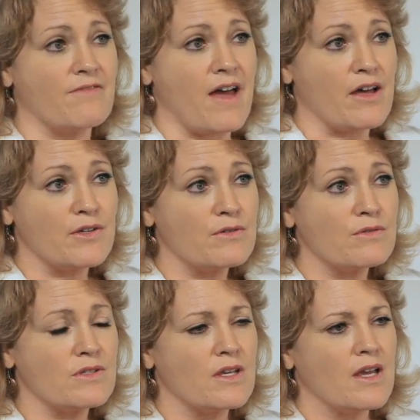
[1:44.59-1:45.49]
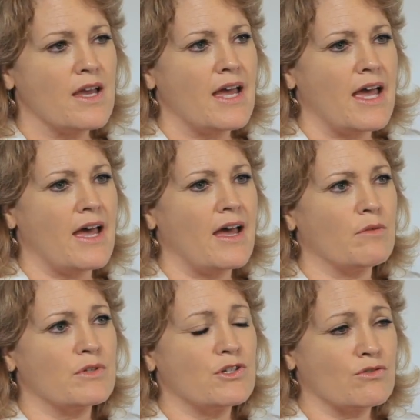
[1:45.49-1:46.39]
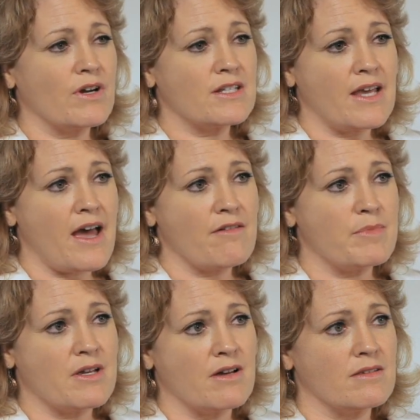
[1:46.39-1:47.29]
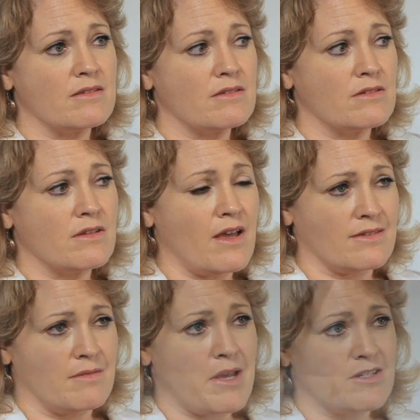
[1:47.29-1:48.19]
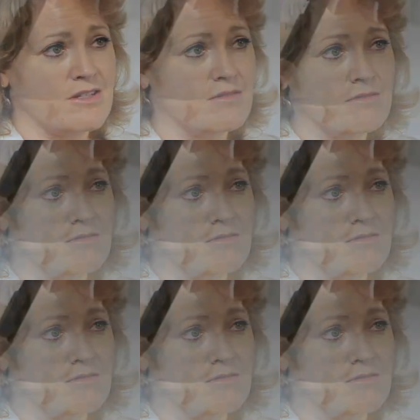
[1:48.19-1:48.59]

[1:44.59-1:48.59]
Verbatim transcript: of values, which is great to have because, as I mentioned,